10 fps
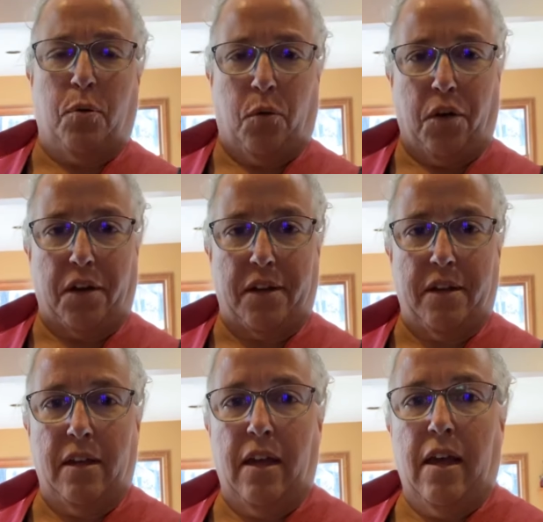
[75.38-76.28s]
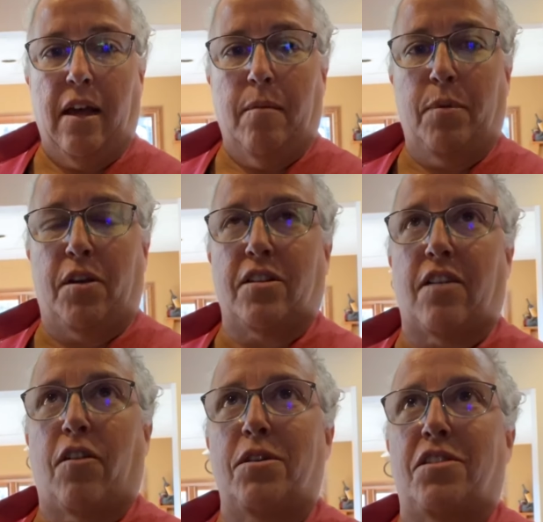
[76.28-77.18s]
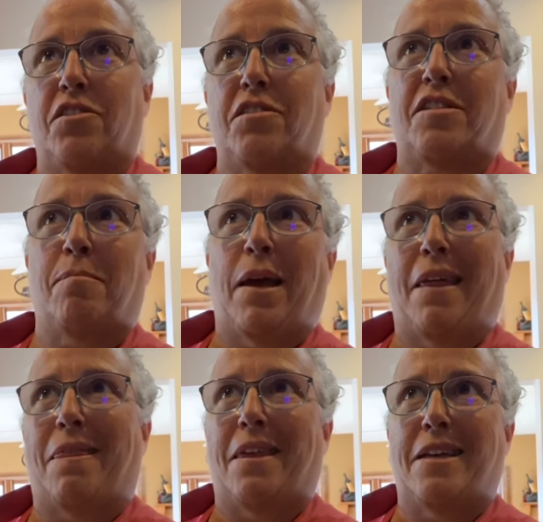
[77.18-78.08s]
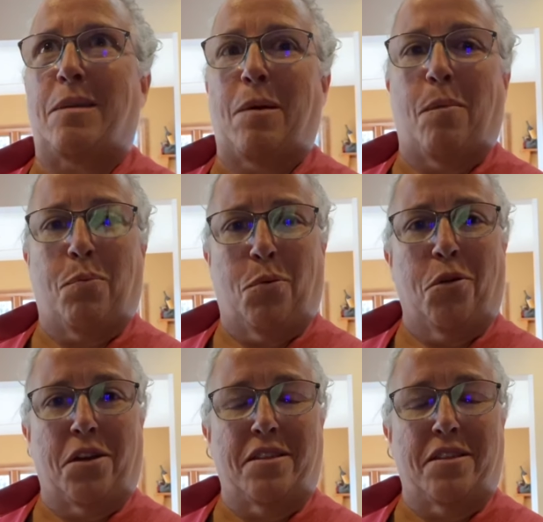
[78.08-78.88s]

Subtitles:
pork because I've always heard some bad things about pork,